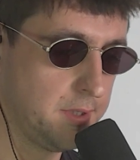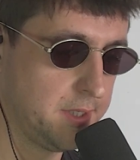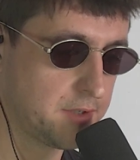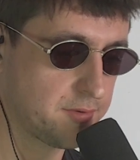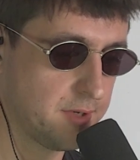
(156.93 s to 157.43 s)

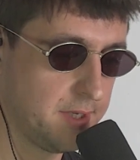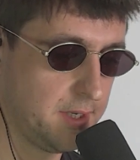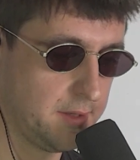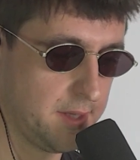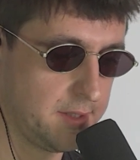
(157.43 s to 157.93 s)
literally.
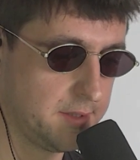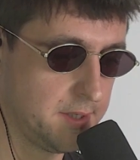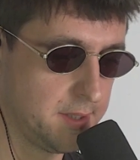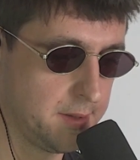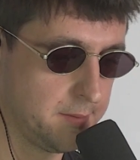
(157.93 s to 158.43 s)
And then
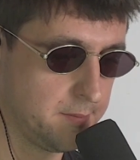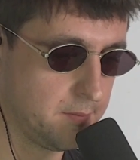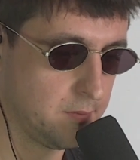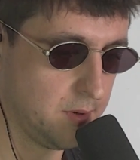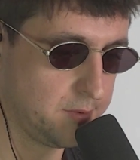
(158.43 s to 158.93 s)

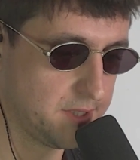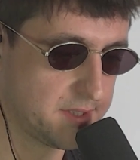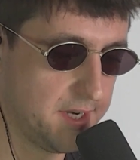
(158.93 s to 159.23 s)
um, when was this? The